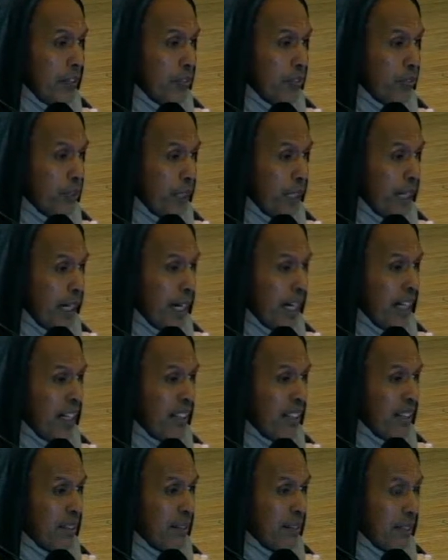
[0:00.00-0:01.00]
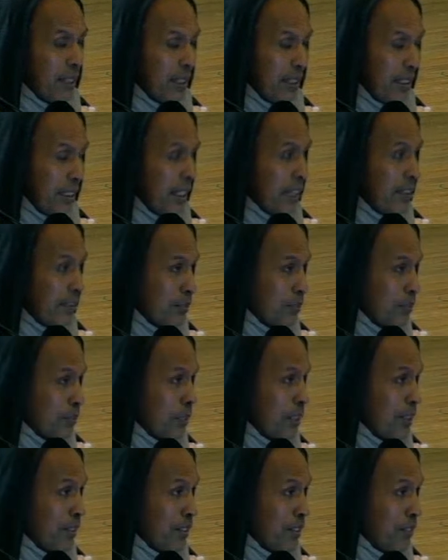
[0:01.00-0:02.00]
if we are, and that's
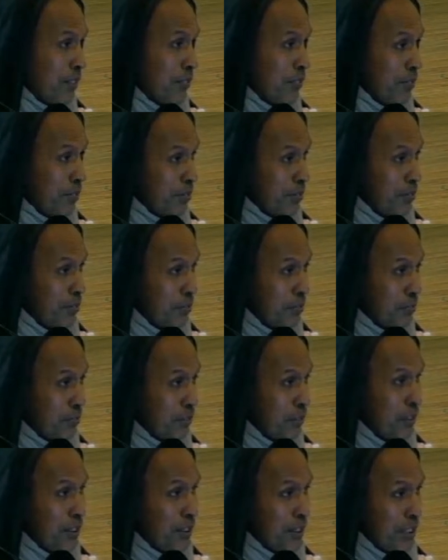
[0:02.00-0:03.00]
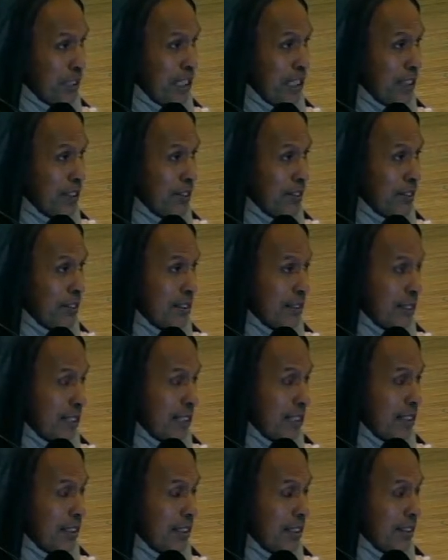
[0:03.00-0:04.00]
one of the first lessons a
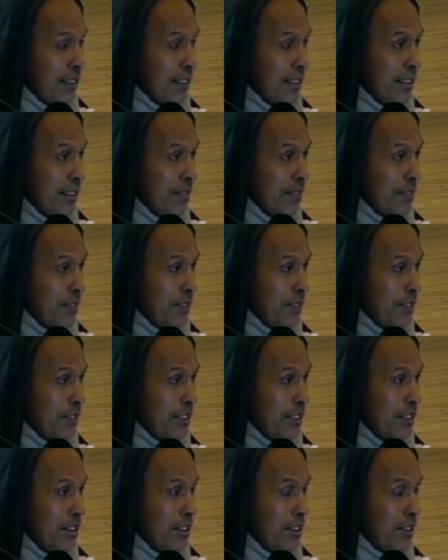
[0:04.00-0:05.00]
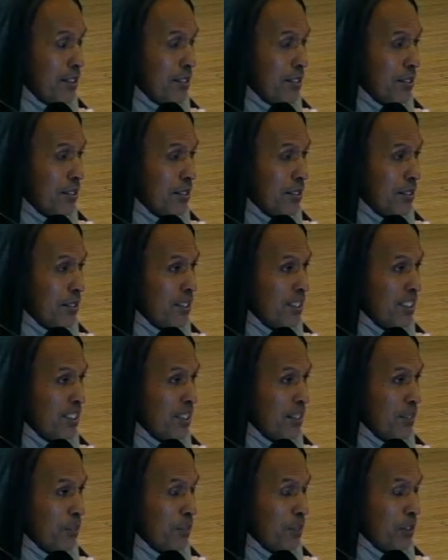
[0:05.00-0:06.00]
Sankirtan devotee learns,
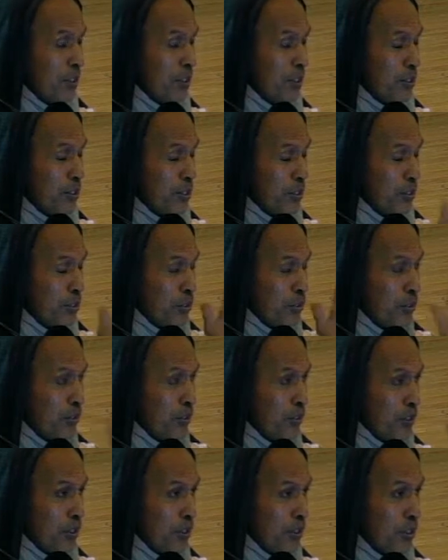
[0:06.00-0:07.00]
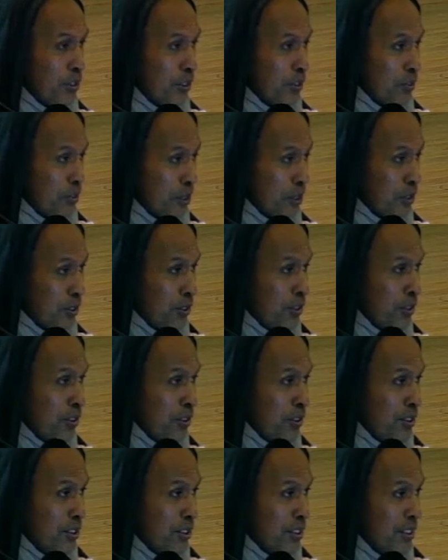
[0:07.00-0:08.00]
when you're too focused on
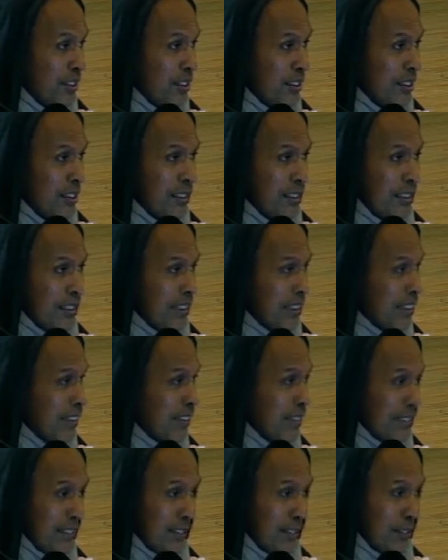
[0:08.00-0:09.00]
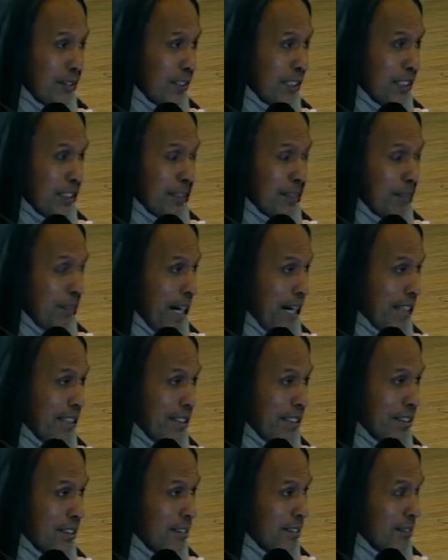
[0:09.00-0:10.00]
results, you get
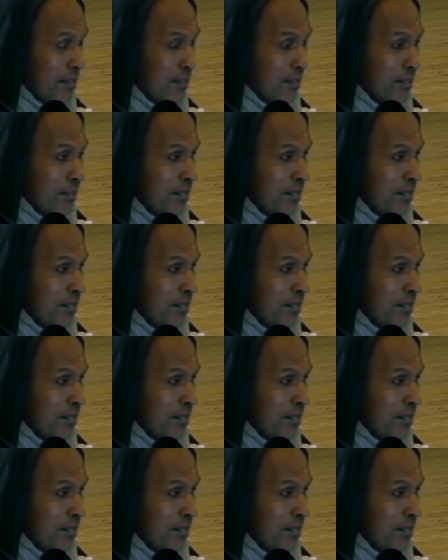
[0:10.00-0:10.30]
smashed.